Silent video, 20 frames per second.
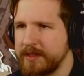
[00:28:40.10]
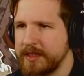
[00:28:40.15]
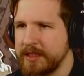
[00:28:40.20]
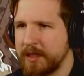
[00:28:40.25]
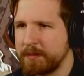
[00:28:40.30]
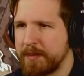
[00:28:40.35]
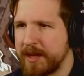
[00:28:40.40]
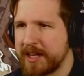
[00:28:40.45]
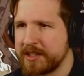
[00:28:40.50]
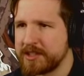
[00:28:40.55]

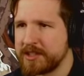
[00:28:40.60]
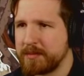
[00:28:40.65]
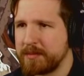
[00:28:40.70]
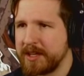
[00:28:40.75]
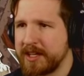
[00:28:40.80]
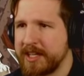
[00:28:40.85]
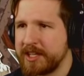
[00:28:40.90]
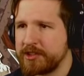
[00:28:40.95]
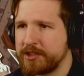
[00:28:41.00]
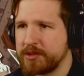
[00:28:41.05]
Box of
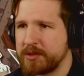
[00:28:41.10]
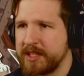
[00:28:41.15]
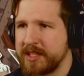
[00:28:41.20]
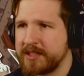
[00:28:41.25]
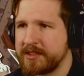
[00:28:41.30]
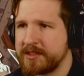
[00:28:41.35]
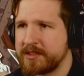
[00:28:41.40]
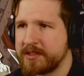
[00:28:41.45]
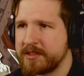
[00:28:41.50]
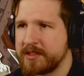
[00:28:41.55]
monkey
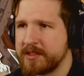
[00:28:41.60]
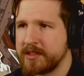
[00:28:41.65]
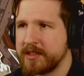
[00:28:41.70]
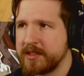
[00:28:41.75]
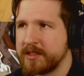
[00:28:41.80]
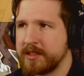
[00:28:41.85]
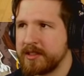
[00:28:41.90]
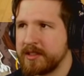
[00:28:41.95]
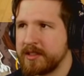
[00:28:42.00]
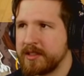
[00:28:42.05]
treats.
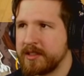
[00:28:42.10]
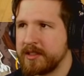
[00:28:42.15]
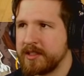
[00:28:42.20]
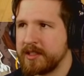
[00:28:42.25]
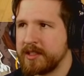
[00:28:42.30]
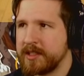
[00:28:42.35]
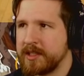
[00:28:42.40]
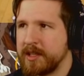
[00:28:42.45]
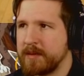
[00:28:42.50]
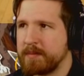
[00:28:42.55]

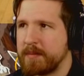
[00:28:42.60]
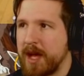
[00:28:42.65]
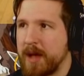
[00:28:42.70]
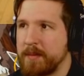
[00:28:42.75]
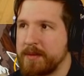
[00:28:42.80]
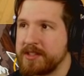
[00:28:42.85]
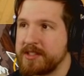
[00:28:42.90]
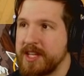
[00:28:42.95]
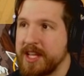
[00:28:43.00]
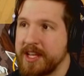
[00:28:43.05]
Bob
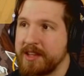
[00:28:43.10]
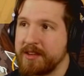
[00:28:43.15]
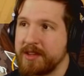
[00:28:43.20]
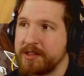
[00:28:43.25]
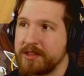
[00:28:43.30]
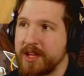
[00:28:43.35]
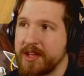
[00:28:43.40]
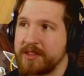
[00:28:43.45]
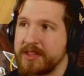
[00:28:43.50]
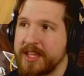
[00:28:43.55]
mistakenly
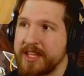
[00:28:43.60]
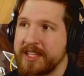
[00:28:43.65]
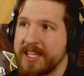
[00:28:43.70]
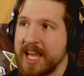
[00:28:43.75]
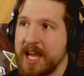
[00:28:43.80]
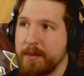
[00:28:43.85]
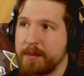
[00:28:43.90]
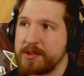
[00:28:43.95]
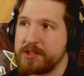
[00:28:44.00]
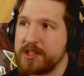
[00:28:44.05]
thought that
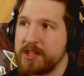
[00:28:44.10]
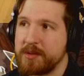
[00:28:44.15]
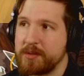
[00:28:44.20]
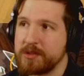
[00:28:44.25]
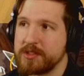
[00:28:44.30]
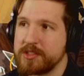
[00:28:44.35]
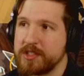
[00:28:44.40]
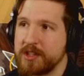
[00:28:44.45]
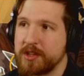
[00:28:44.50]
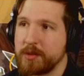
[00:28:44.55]
capuchin
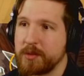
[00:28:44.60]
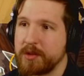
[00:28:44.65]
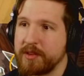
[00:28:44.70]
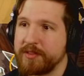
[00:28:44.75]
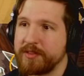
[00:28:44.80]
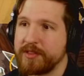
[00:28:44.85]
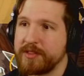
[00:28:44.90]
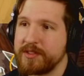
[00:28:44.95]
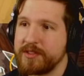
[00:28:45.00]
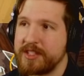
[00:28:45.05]
was another word
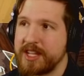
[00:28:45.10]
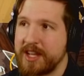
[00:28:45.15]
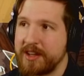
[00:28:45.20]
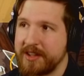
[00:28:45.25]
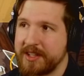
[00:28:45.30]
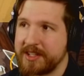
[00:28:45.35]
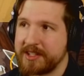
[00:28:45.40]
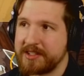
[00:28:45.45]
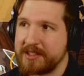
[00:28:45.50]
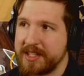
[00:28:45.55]
for
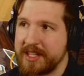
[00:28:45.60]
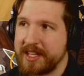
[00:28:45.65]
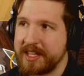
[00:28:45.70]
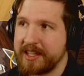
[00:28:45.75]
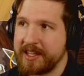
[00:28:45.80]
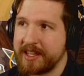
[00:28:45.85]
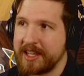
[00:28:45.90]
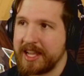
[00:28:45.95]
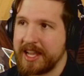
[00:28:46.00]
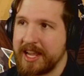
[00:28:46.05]
delicacy
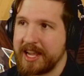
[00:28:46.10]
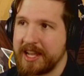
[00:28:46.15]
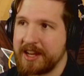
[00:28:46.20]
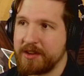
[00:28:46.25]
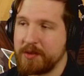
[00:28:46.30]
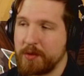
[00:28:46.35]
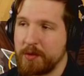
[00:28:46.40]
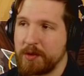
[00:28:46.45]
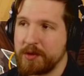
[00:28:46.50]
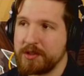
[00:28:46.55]
and
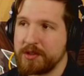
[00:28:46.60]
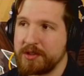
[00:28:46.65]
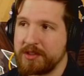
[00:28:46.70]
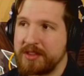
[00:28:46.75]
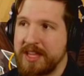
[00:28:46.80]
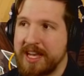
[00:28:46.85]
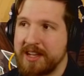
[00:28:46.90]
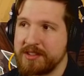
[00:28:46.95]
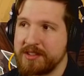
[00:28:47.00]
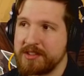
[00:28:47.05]
ordered
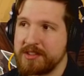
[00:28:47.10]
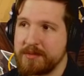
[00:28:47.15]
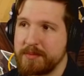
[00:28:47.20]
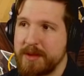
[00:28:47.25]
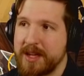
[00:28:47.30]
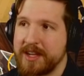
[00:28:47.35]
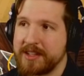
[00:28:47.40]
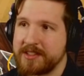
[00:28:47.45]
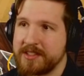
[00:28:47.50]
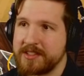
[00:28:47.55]
thousands of
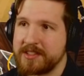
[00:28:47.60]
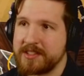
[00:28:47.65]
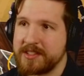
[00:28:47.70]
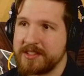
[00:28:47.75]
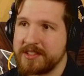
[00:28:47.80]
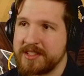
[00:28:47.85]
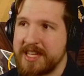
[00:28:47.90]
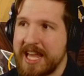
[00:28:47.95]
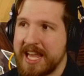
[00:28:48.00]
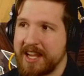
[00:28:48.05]
boxes to
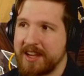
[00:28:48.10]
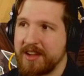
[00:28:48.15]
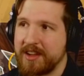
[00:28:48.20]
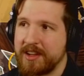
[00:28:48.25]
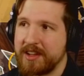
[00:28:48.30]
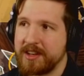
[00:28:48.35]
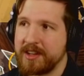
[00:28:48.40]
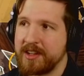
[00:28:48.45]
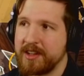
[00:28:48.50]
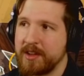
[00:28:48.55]
snack
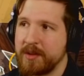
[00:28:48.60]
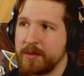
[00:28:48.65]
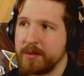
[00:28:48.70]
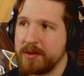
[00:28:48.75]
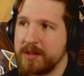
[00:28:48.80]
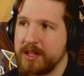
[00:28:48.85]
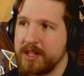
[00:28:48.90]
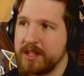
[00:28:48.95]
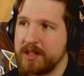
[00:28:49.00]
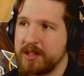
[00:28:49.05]
on.
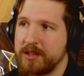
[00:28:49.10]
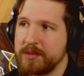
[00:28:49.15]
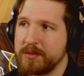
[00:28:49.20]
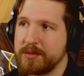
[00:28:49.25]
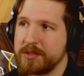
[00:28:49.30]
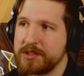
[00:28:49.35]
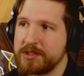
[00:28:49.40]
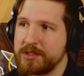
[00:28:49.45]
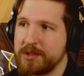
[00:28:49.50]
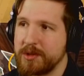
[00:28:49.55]
When he
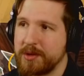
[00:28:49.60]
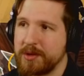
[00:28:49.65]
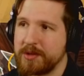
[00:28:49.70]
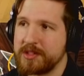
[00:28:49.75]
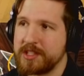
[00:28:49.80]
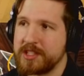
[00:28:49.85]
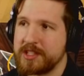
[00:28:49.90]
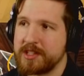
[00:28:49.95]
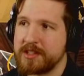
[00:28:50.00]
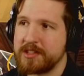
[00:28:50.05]
was told
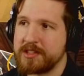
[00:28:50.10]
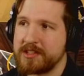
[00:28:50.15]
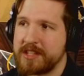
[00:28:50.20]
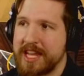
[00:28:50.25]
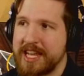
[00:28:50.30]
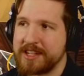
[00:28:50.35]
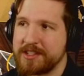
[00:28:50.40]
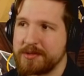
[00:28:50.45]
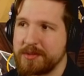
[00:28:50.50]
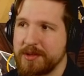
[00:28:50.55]
that the
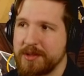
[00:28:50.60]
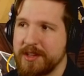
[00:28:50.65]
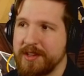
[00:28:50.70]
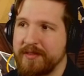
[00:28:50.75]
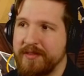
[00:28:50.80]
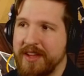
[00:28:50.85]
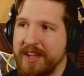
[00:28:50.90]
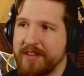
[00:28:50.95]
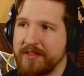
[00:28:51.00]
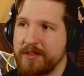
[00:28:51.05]
snacks were in
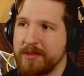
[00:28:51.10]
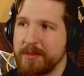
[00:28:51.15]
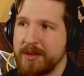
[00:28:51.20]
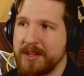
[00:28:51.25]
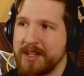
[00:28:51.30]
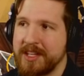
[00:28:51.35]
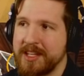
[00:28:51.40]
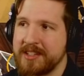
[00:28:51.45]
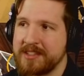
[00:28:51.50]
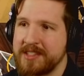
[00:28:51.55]
fact for
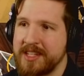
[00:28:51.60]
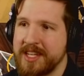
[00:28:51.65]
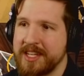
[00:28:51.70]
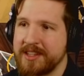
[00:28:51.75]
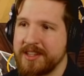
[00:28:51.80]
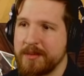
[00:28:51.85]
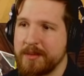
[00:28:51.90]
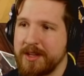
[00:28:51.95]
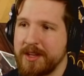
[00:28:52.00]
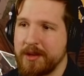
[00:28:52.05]
monkeys, he ate
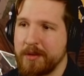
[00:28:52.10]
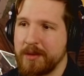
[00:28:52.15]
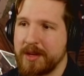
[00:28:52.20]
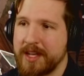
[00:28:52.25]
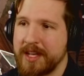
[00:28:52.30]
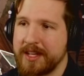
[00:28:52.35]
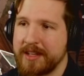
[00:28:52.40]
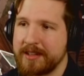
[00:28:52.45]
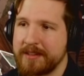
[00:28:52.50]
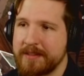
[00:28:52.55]
them anyway.